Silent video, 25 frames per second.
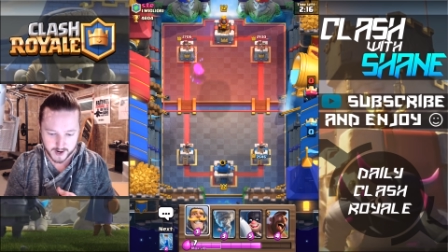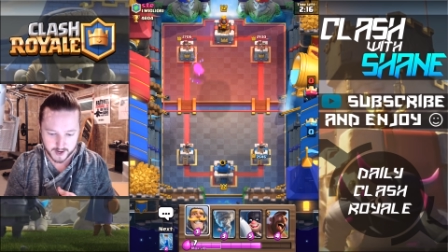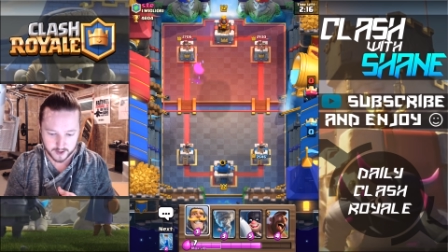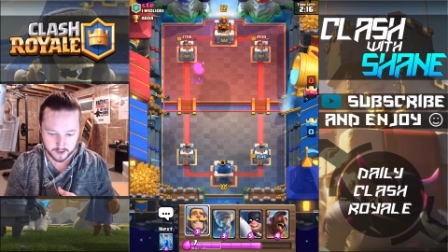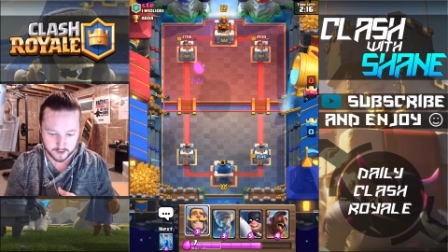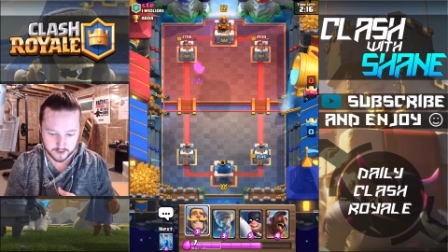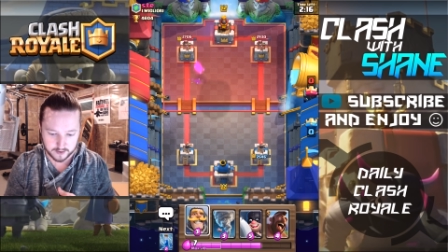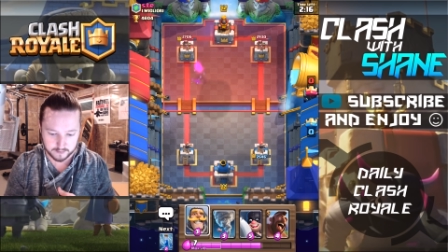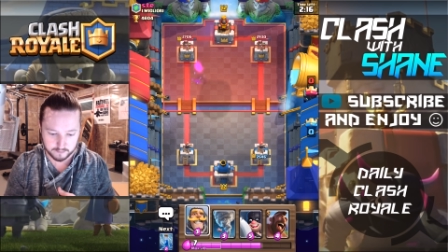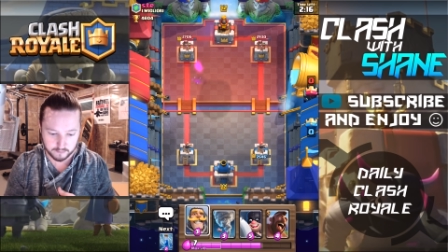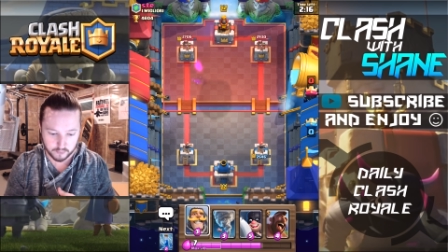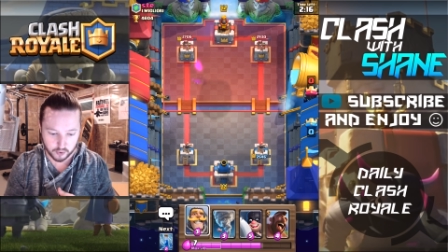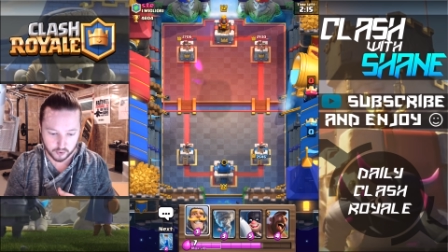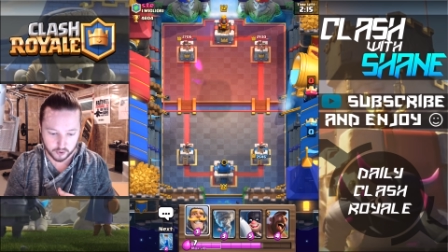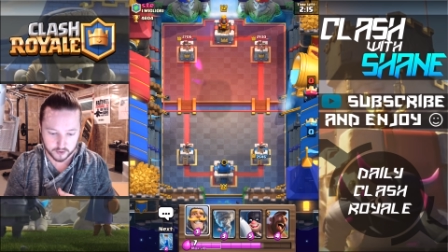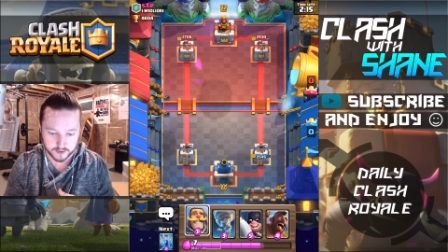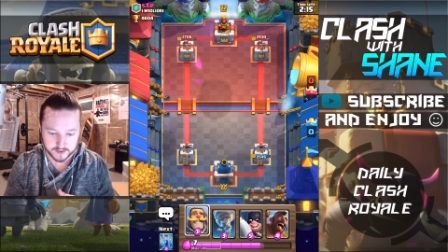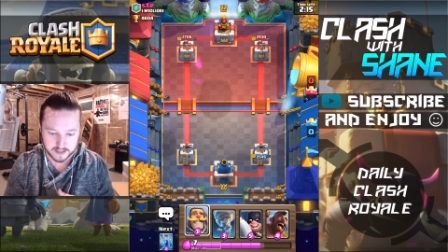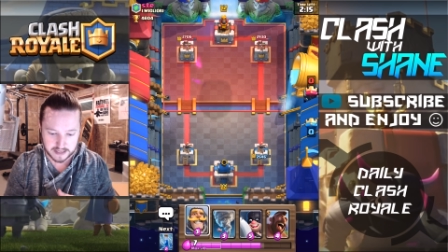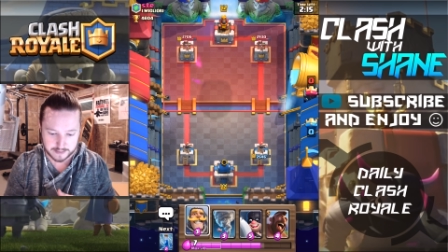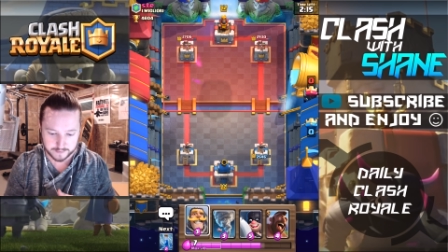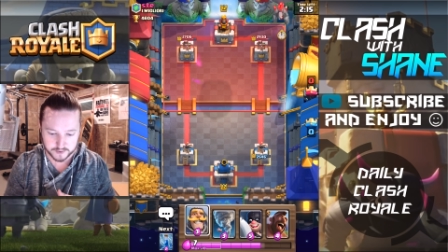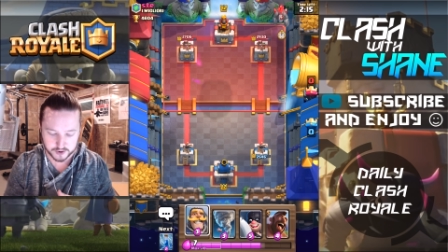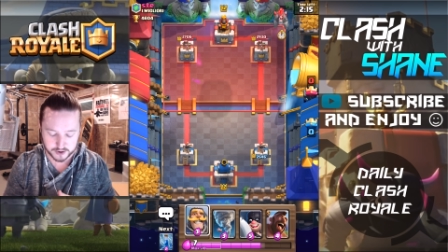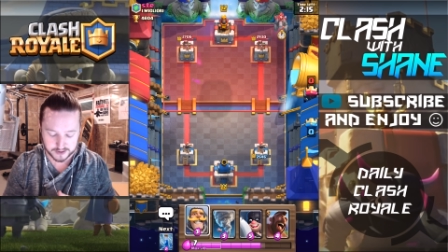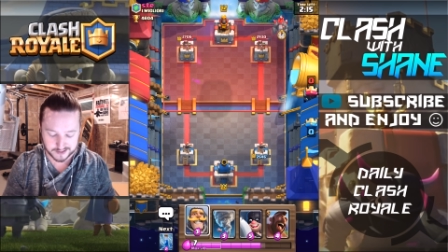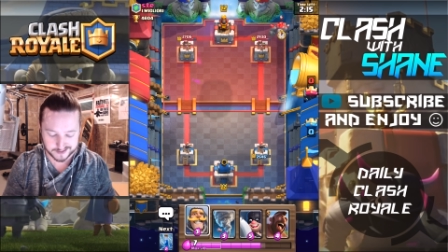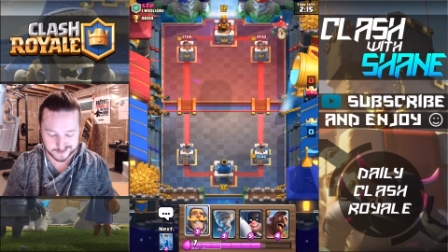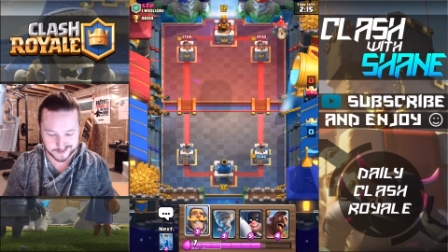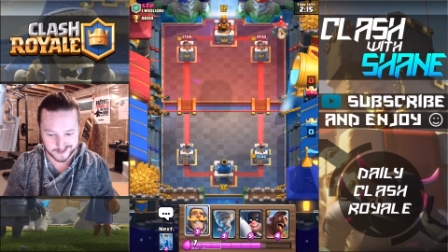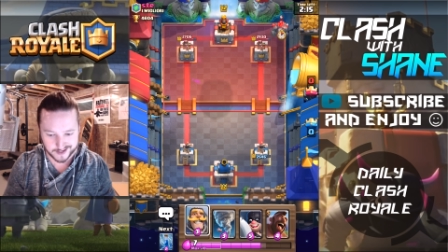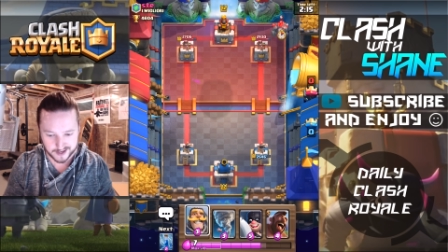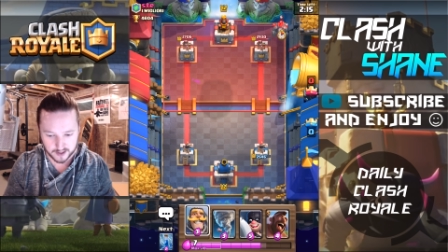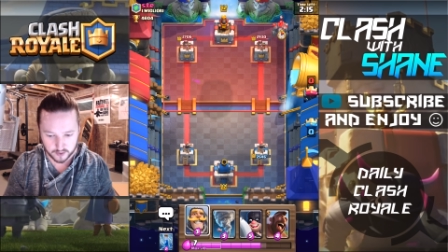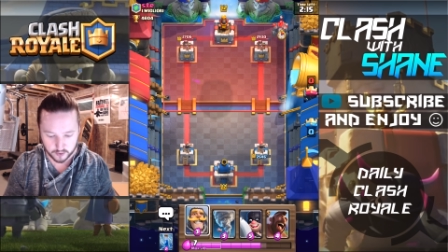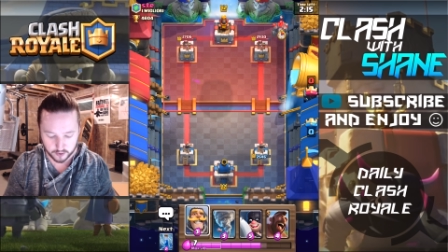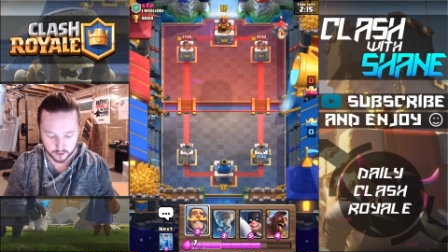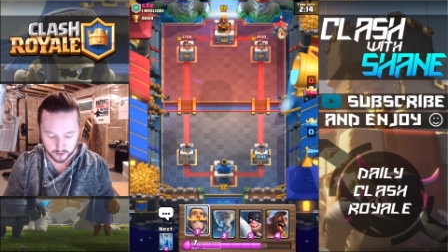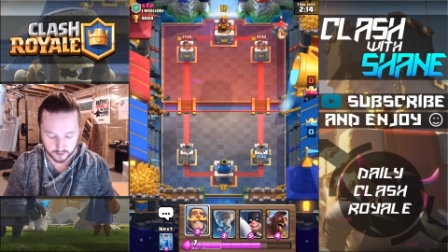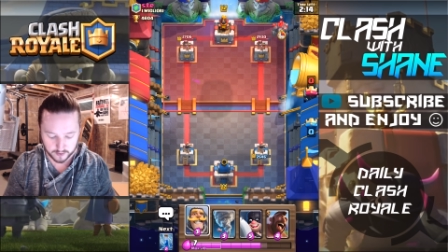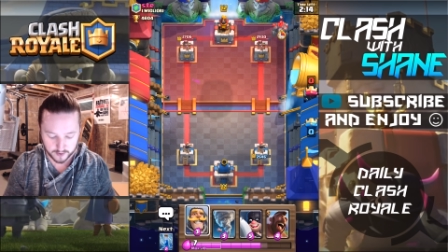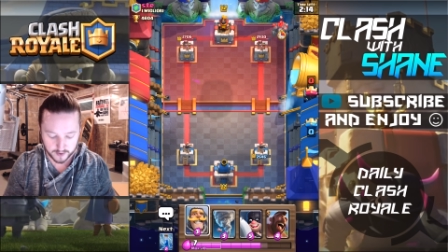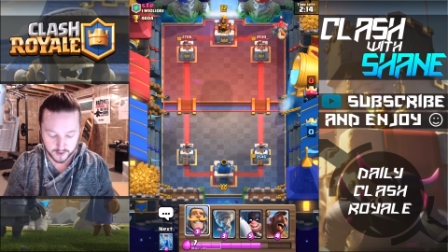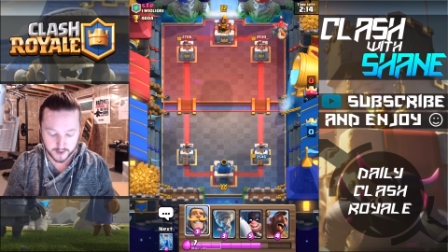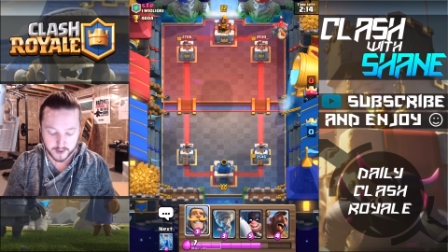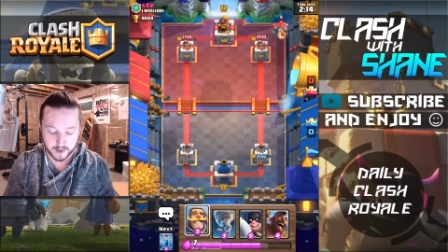added up more damage to that tower.